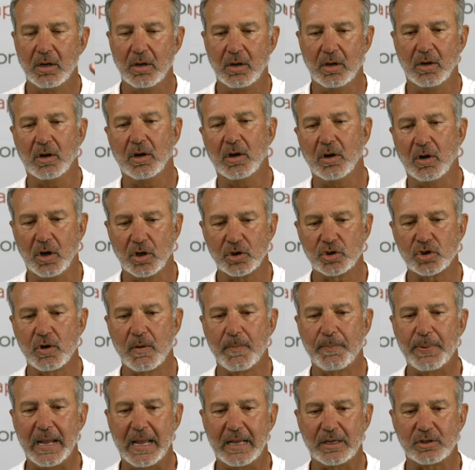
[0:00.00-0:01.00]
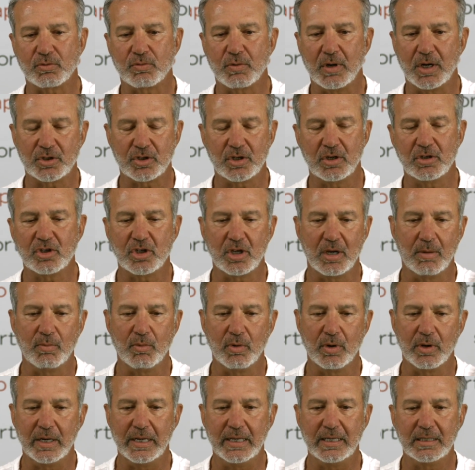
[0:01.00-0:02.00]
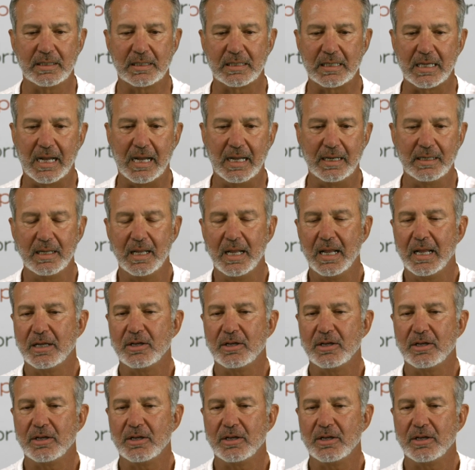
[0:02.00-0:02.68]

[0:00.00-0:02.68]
also pass rushing somewhere inside.